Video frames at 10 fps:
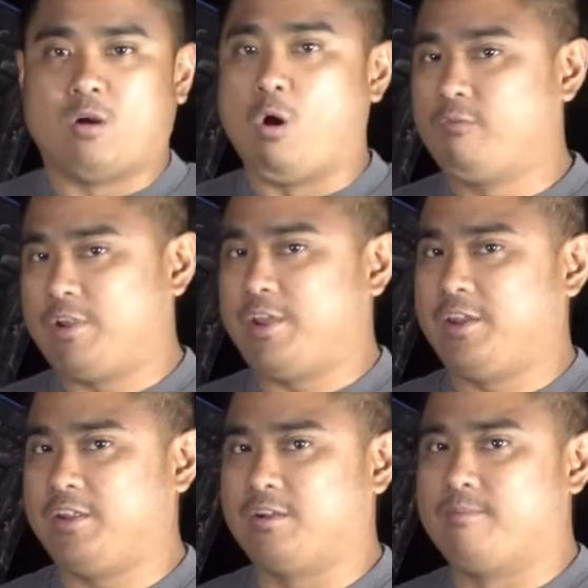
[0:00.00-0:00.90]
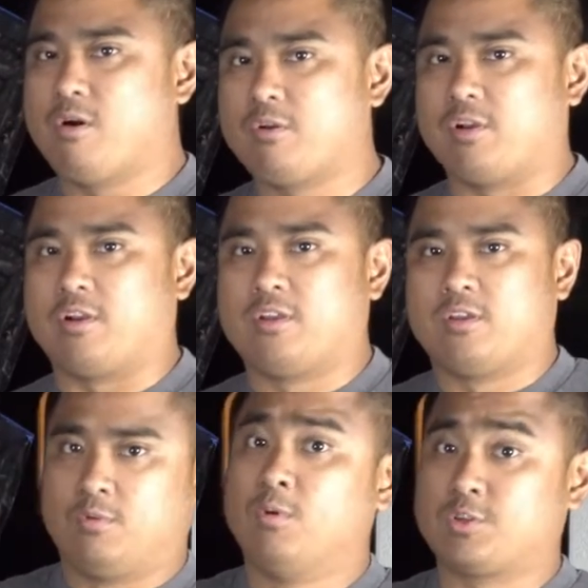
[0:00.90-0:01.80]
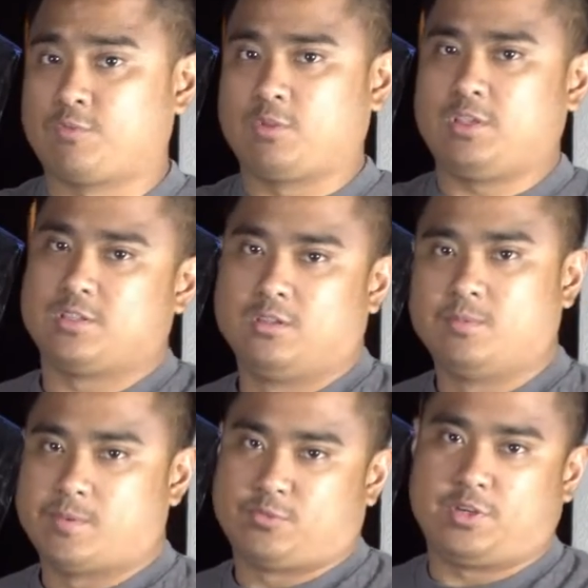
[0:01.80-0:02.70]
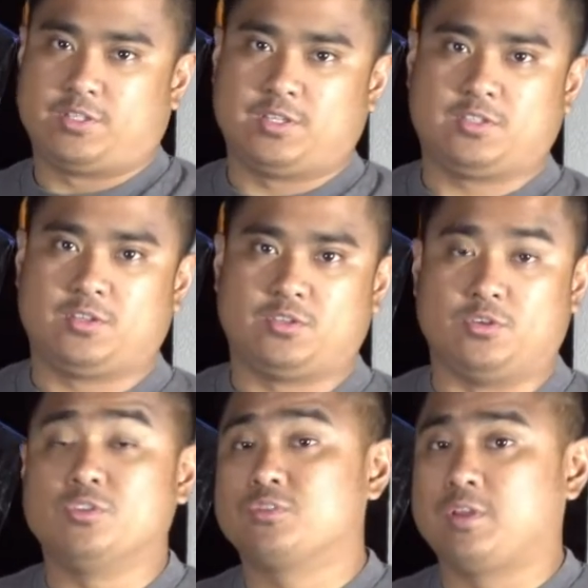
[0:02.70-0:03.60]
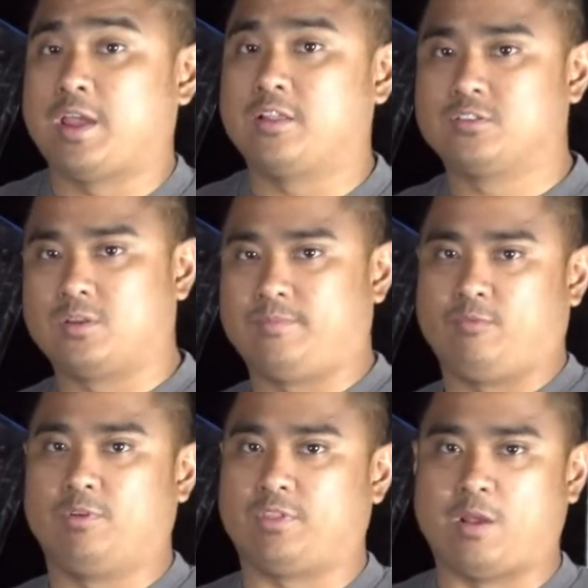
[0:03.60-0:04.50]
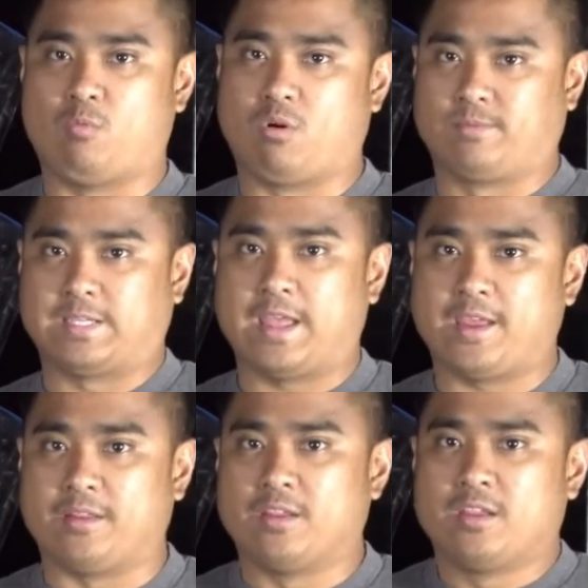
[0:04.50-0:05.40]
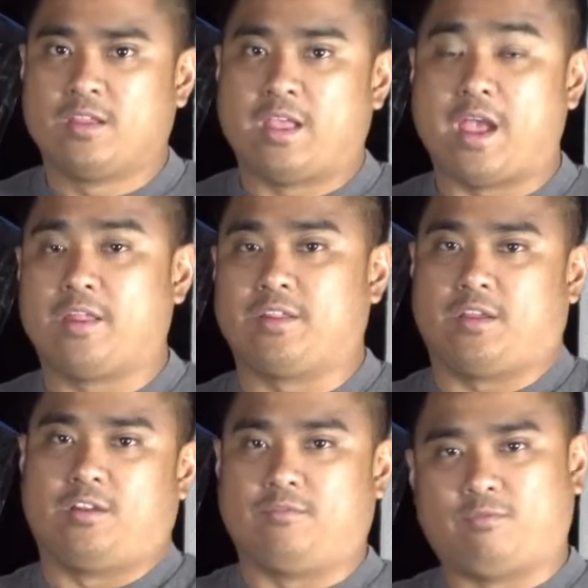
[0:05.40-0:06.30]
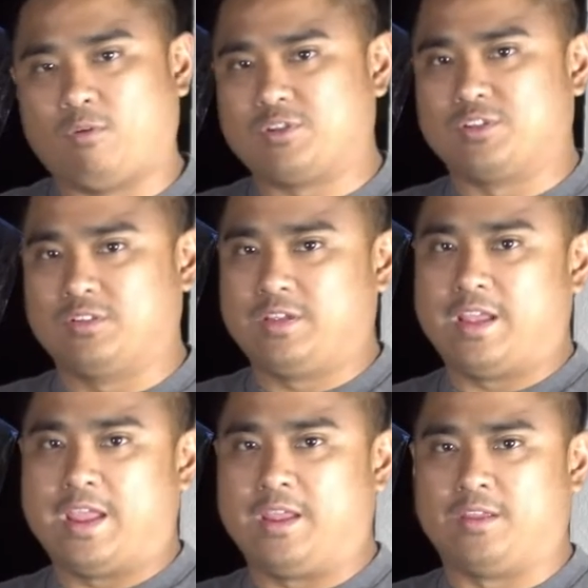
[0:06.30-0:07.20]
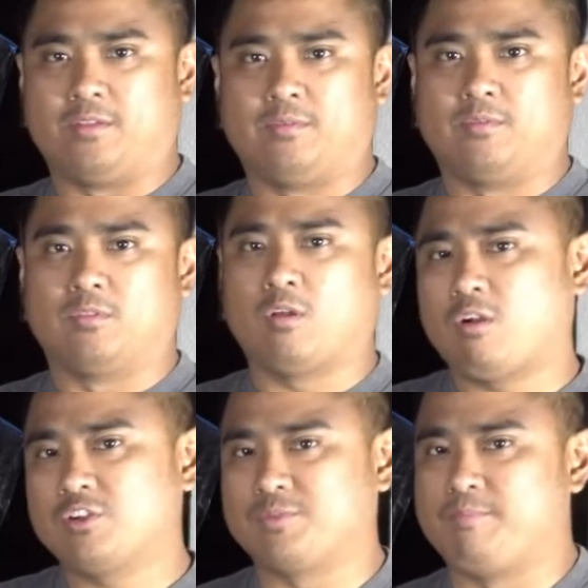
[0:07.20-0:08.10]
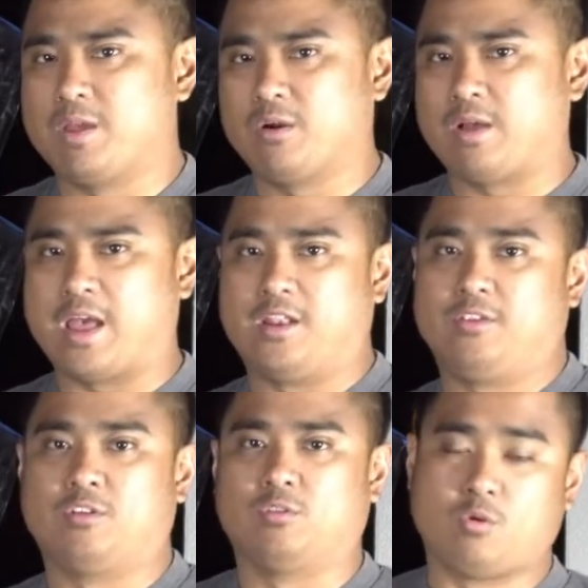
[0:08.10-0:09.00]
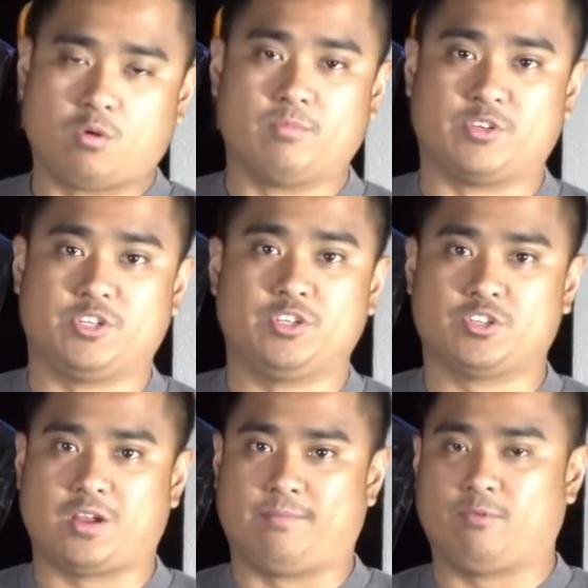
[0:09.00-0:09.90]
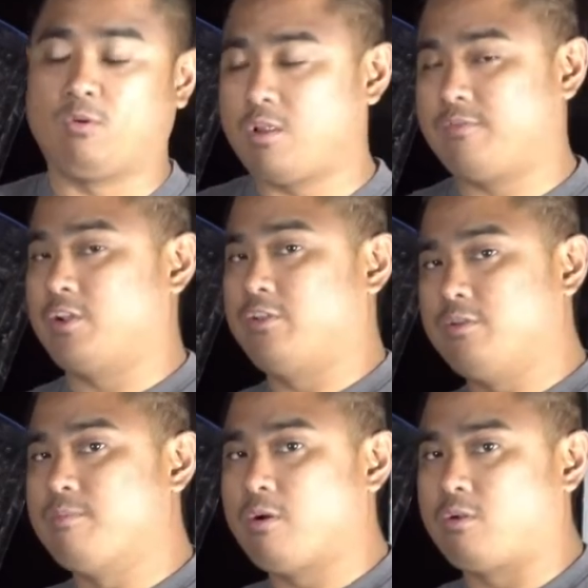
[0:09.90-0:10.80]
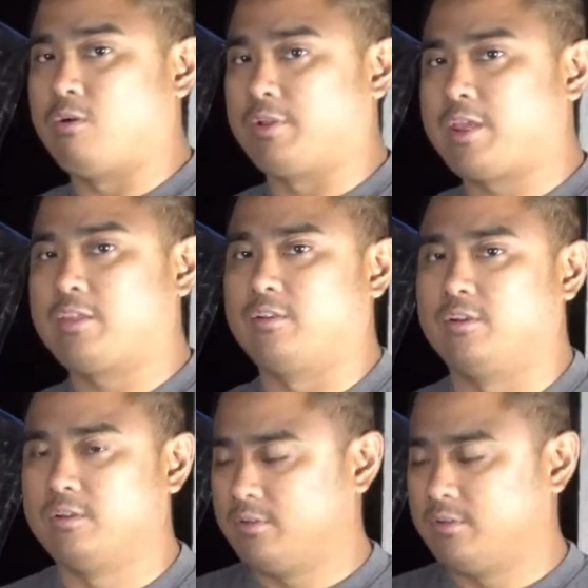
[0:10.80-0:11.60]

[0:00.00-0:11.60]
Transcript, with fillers: overheating your motor, which for these aluminum straight sixes usually ends up with a warped head and unfortunately a large bill at your local machine shop or even a new motor altogether.